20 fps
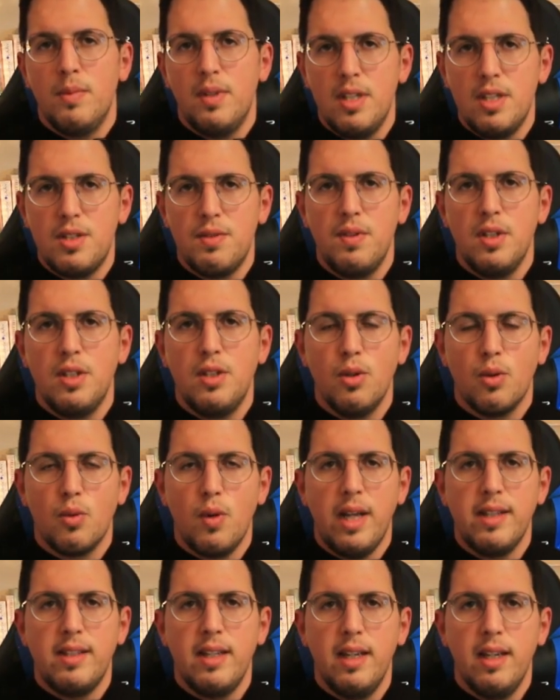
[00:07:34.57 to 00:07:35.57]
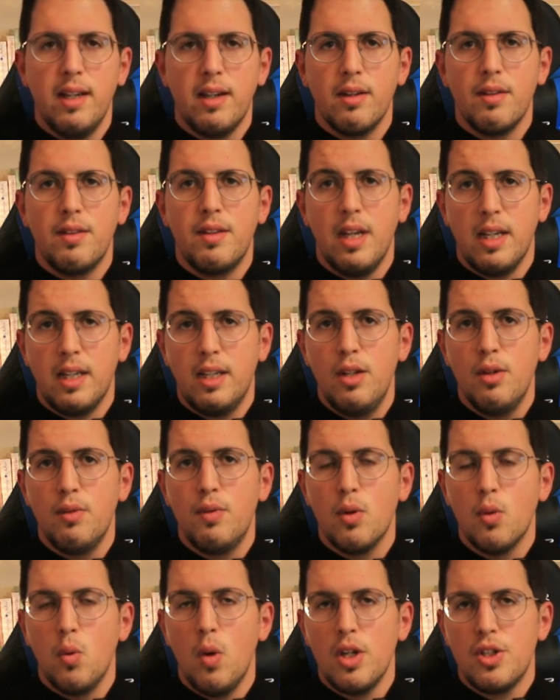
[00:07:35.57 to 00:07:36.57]
this video right here. Thank you
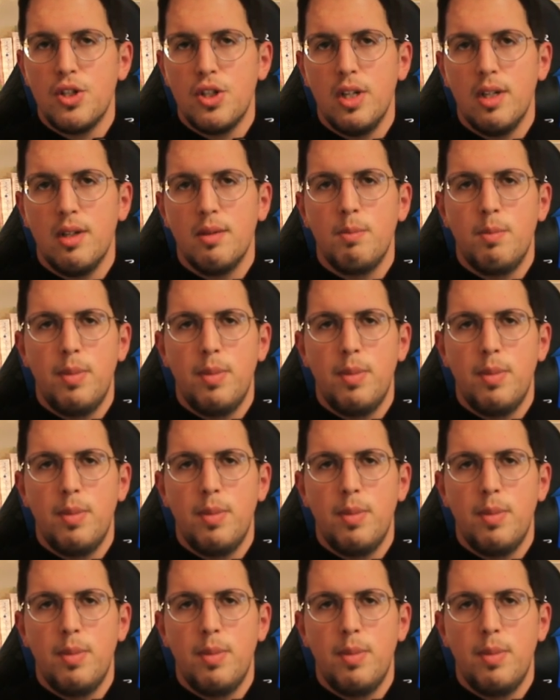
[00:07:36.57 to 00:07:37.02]
for watching.